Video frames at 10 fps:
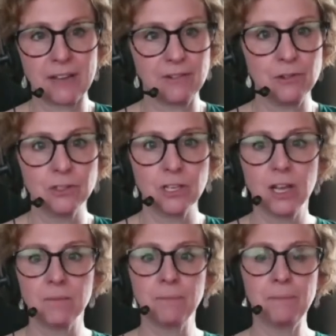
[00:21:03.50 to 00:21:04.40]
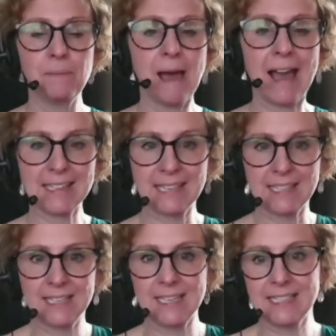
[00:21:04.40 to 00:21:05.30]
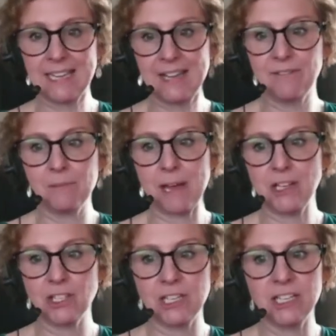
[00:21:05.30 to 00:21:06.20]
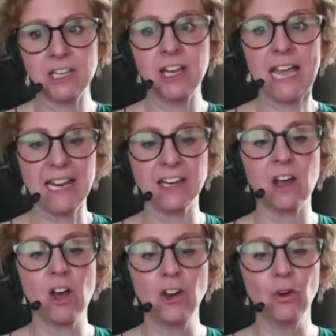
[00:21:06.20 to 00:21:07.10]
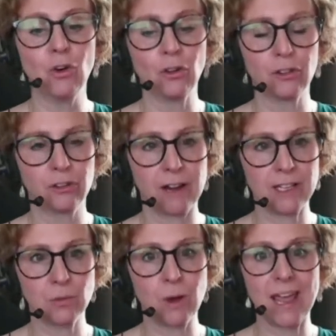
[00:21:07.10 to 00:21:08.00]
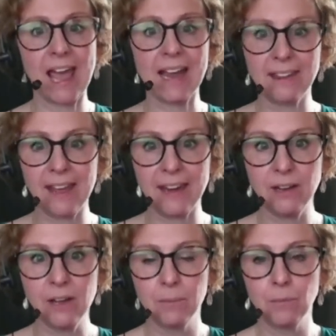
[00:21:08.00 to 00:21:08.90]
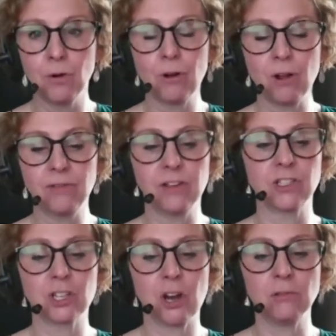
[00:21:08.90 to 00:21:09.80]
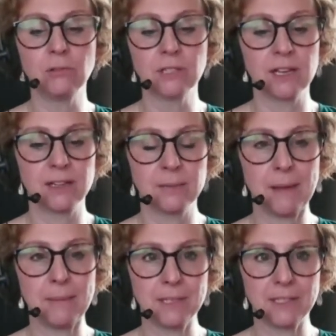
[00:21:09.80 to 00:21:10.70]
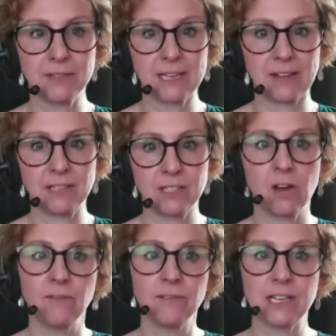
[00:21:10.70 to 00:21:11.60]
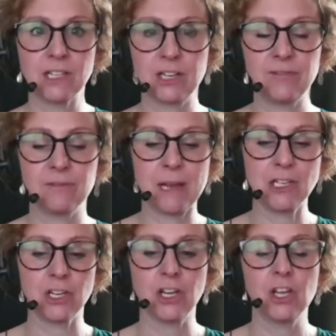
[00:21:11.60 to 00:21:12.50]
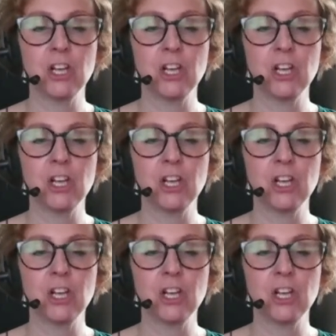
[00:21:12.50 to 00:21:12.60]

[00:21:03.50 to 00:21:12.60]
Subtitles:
who's accessed this information in an unauthorized way and then moreover told other members of staff this confidential information,